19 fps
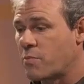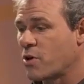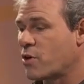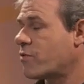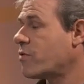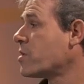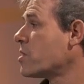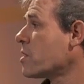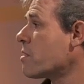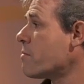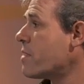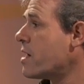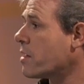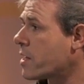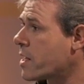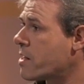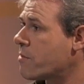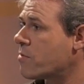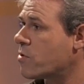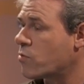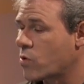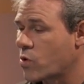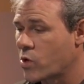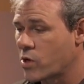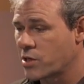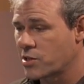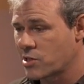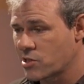beautiful thing about Camera
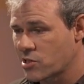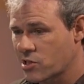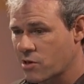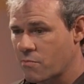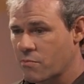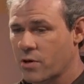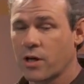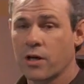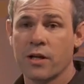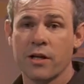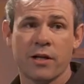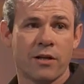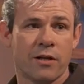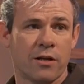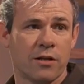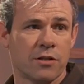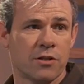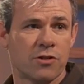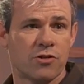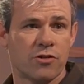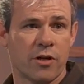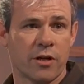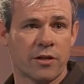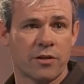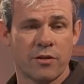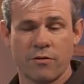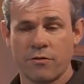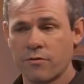Raw is it's completely
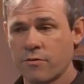non-destructive.